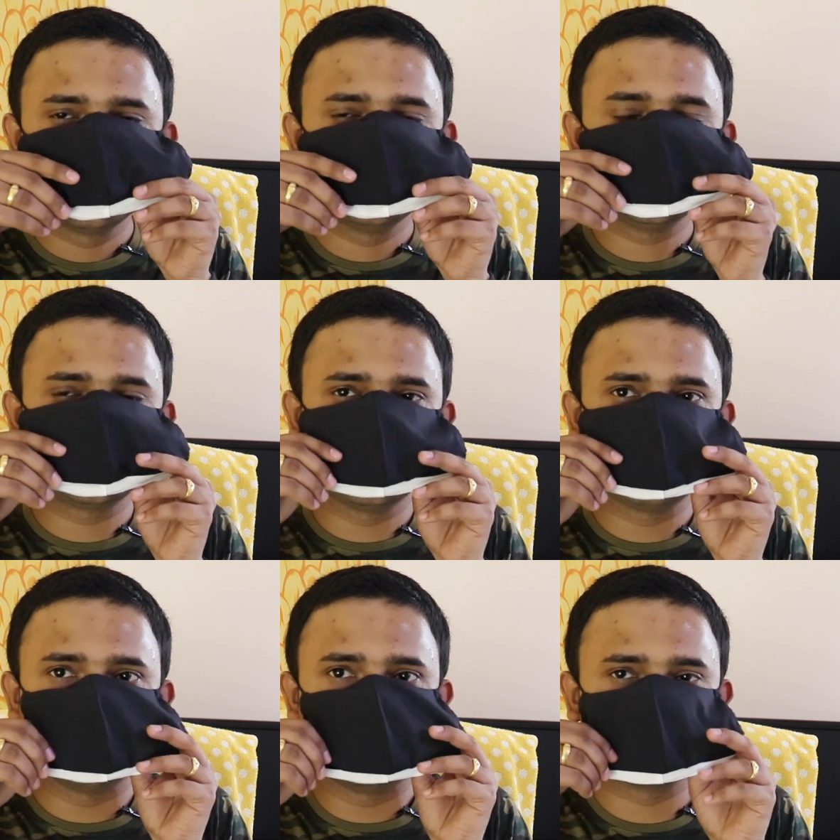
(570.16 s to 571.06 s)

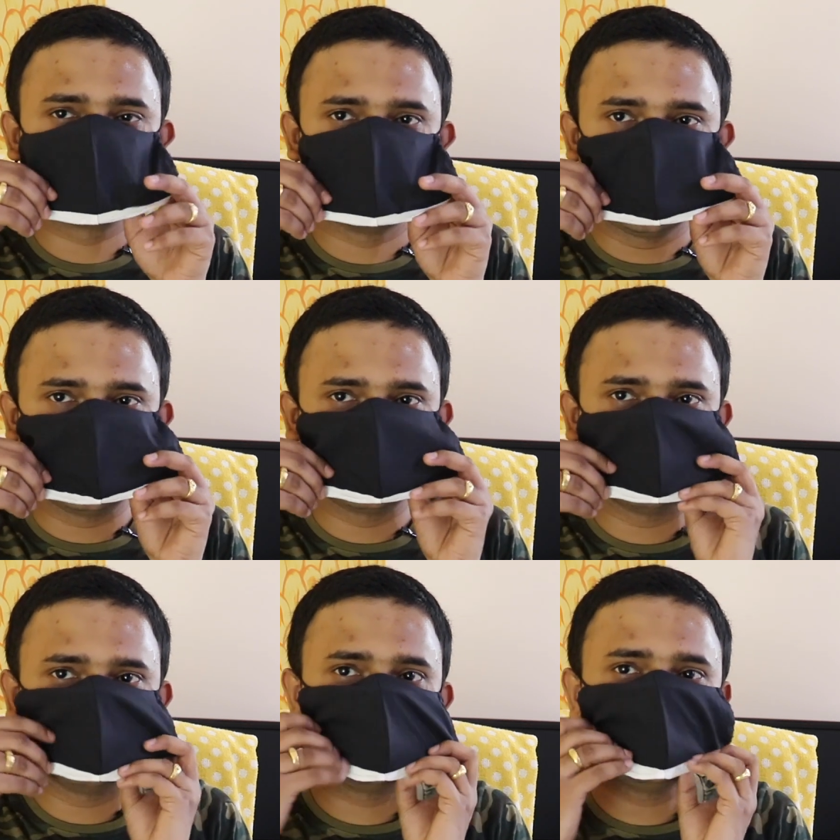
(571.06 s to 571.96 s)
general purpose. Like
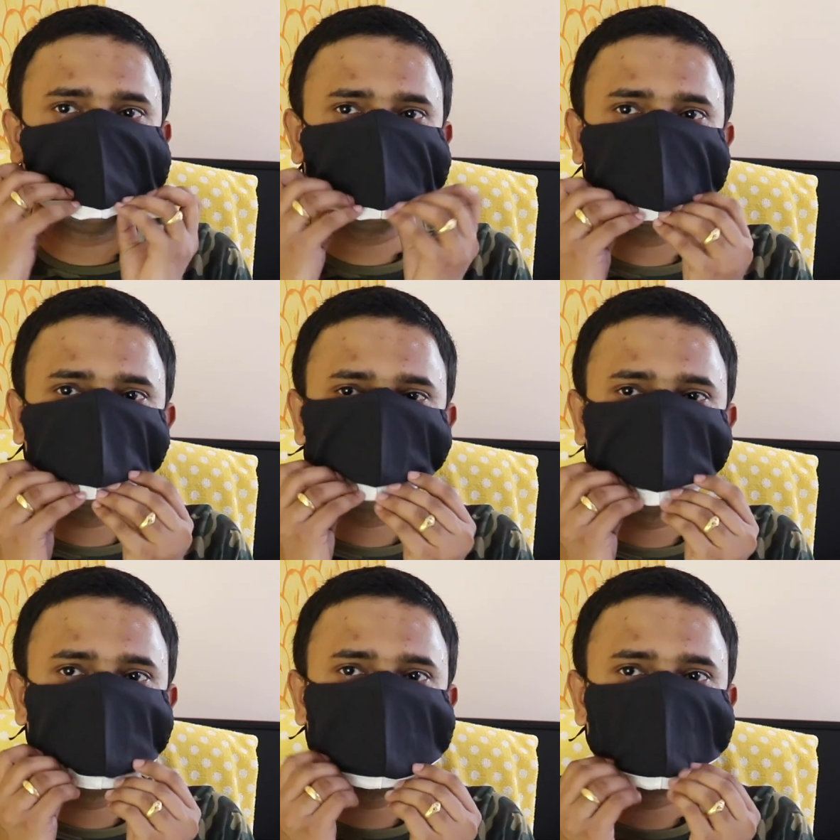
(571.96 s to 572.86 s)
without adding
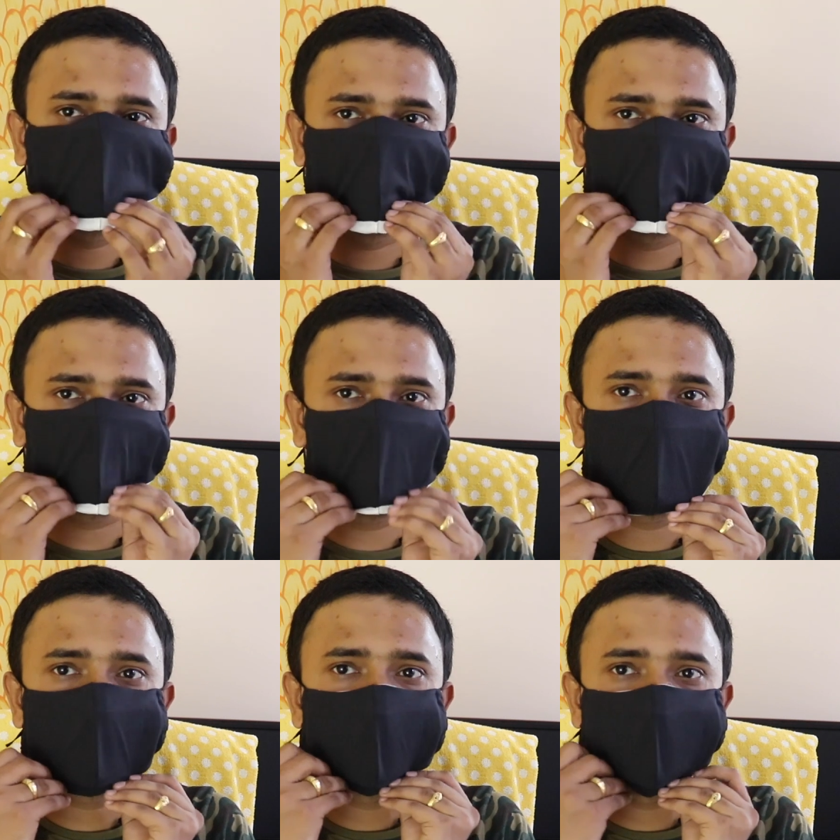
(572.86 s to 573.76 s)
filter, it is
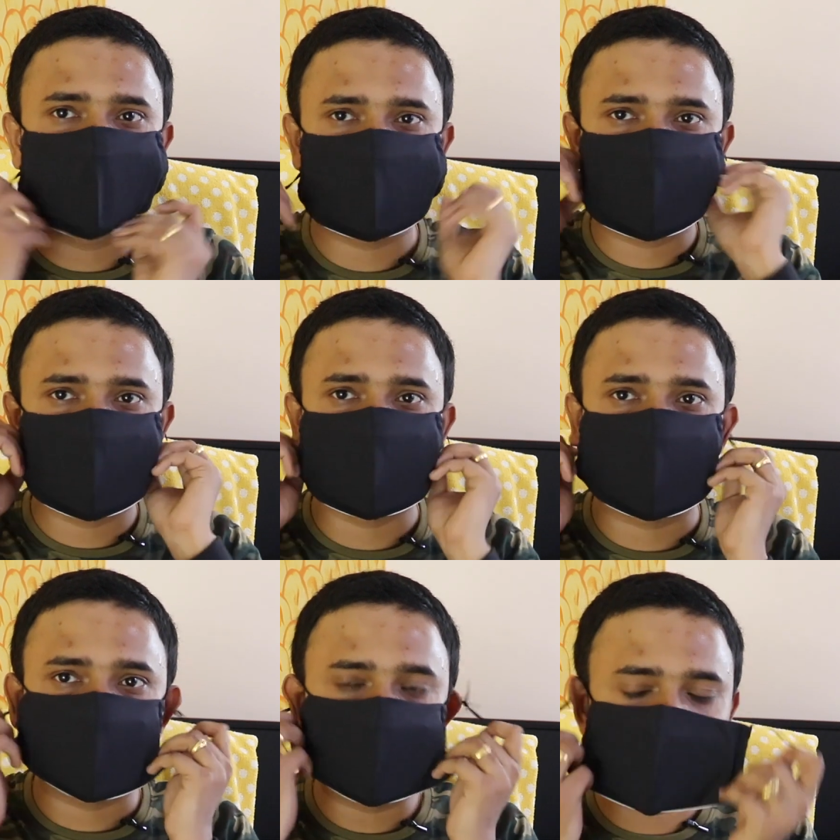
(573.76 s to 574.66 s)
difficult to use it for
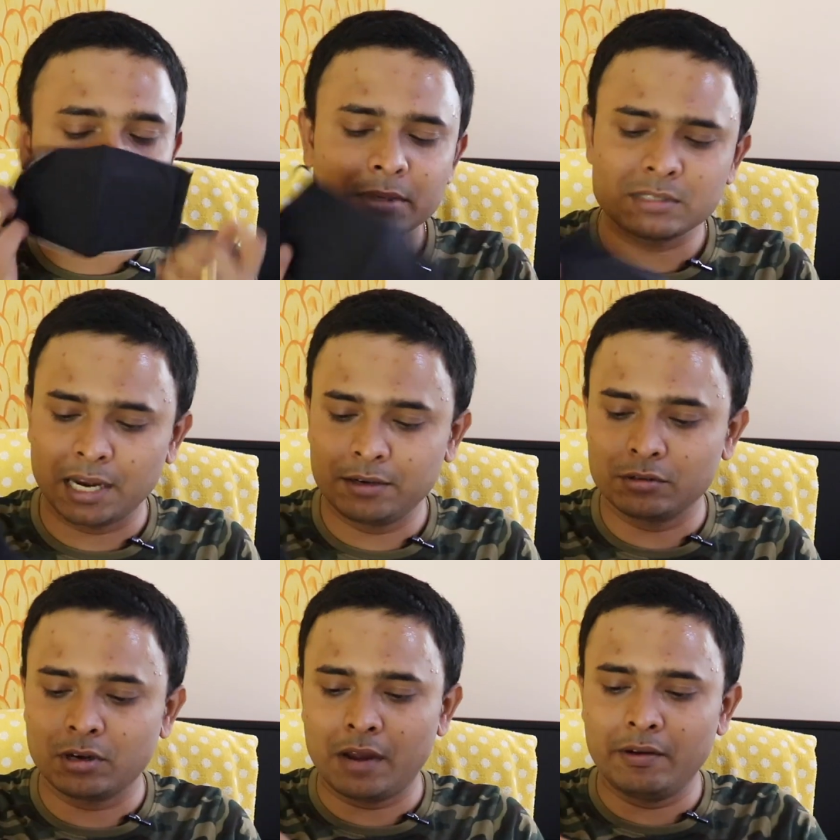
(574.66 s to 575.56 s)
general purpose. I
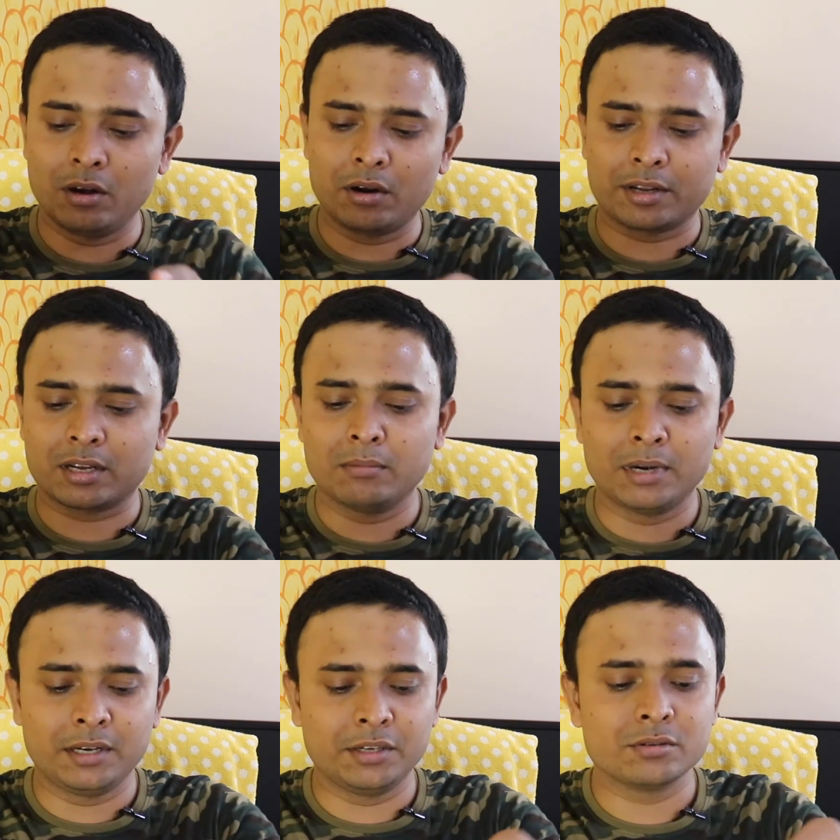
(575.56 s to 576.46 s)
will not
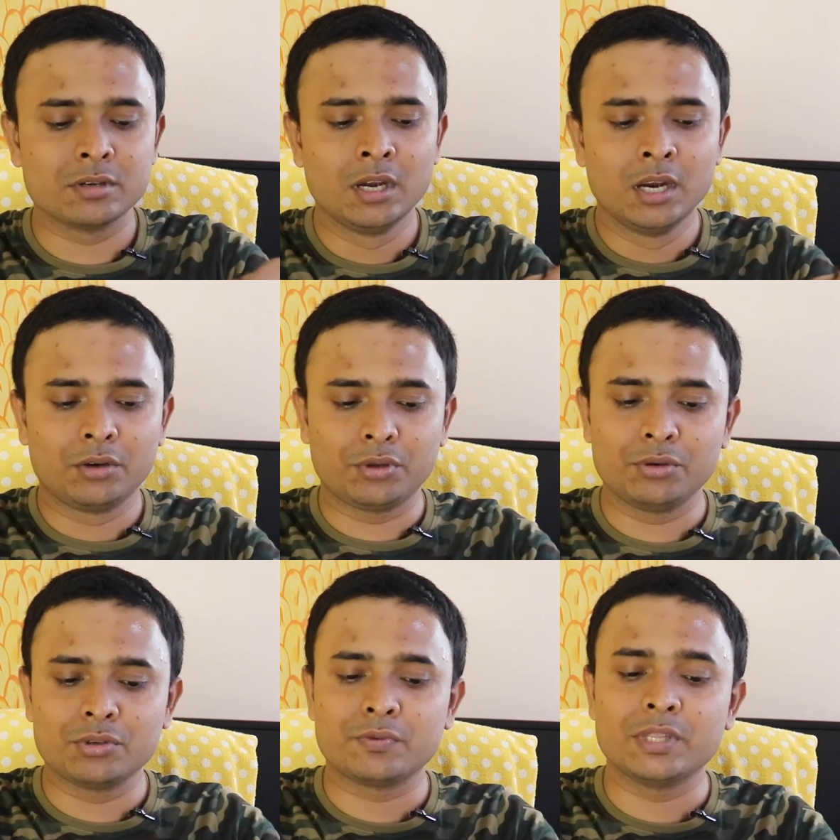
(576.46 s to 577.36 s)
recommend you to
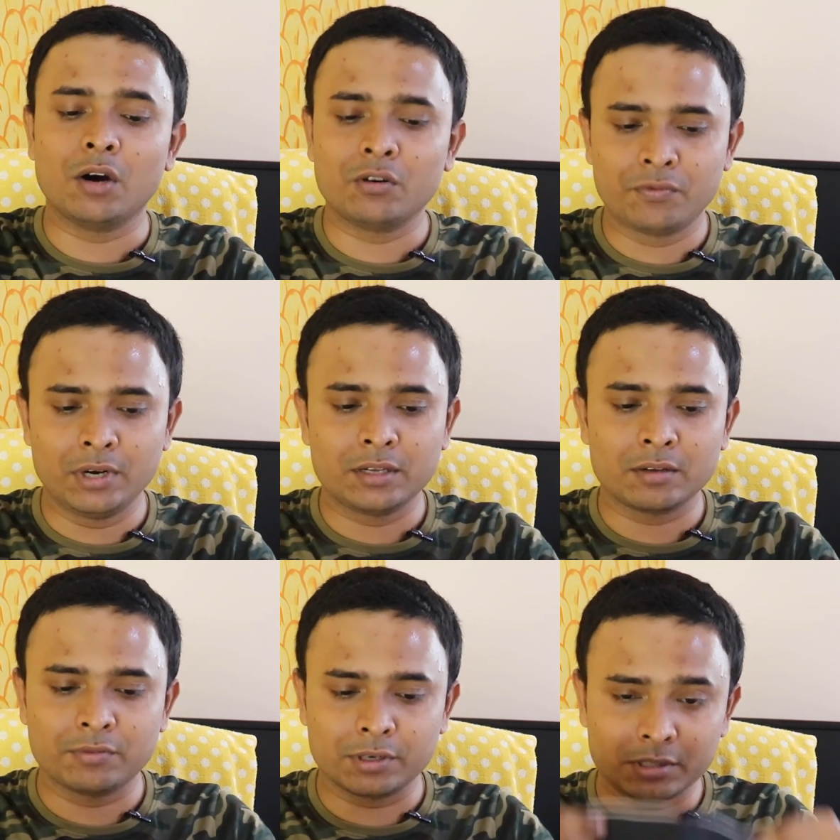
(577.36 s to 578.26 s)
use without
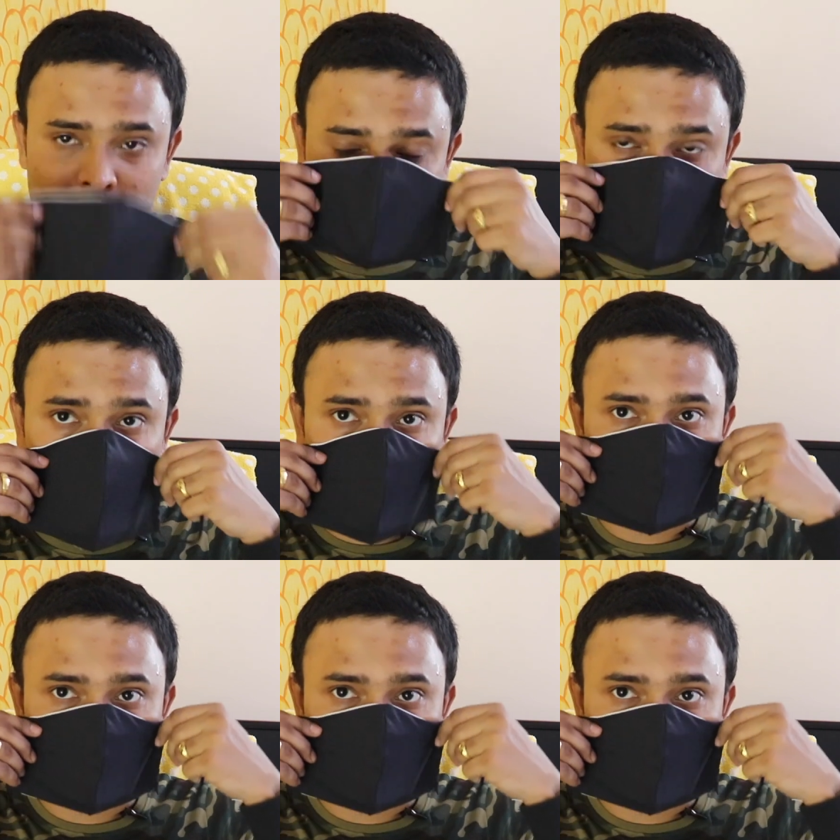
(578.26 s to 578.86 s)
filter for this particular